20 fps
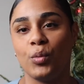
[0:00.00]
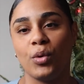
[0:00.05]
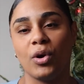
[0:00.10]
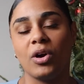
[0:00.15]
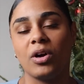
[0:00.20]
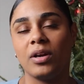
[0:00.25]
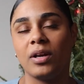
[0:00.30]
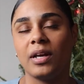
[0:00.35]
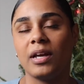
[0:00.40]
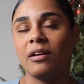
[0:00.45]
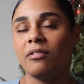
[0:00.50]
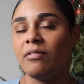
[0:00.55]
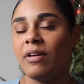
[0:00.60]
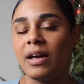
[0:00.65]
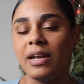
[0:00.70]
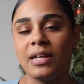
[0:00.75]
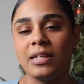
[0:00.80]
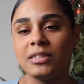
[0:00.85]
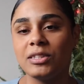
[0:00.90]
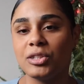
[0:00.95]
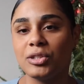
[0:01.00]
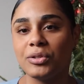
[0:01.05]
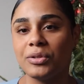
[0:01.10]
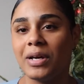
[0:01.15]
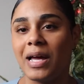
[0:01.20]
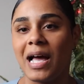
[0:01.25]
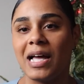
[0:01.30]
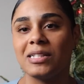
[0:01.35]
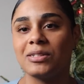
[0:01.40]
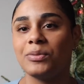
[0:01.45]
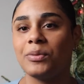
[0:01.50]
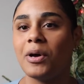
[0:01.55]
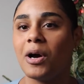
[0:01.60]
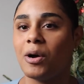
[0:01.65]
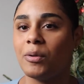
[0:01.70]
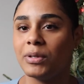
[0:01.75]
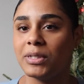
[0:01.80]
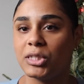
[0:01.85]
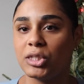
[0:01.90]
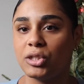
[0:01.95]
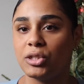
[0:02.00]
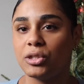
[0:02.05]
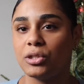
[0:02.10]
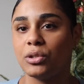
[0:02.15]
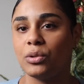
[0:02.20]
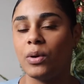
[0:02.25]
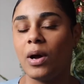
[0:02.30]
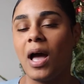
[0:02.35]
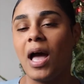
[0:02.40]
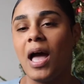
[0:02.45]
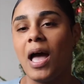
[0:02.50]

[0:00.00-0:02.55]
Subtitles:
We're gonna get right into it as we always do.